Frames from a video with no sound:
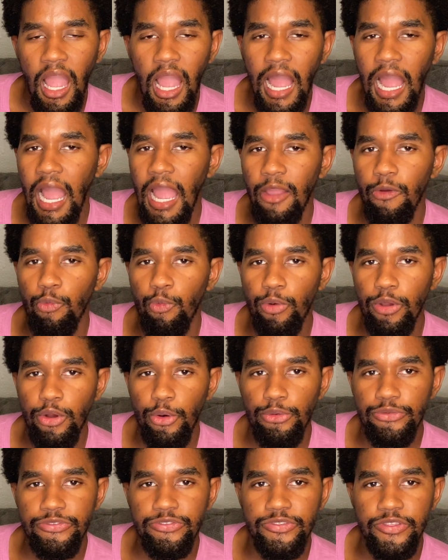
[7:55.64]
I
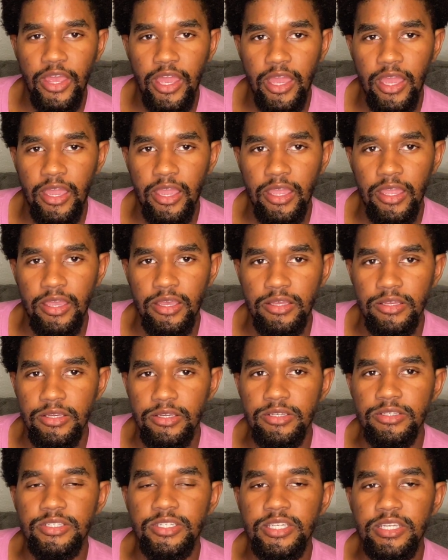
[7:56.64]
will say,
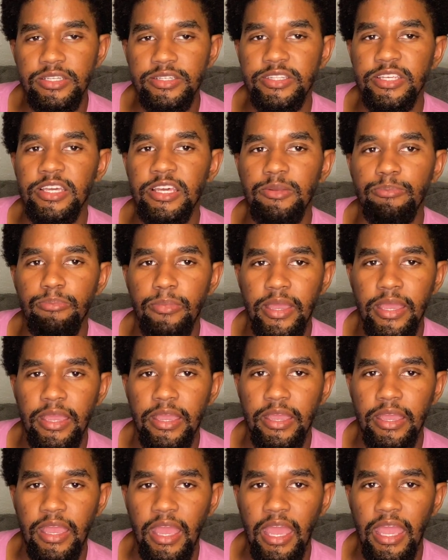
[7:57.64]
she did
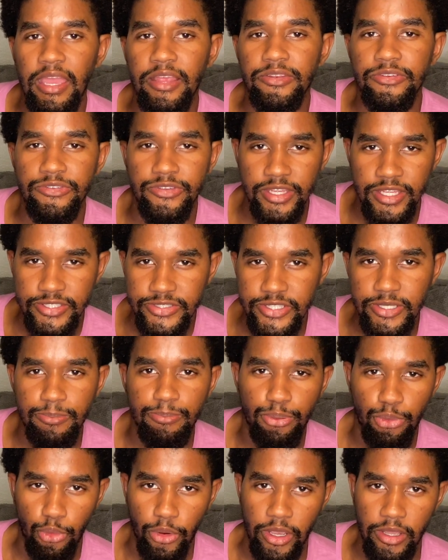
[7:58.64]
make a decent
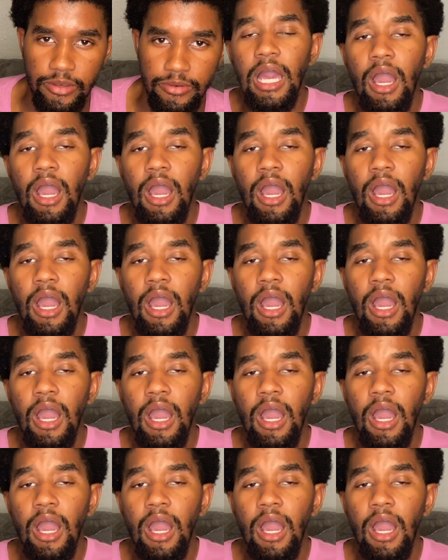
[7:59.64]
point.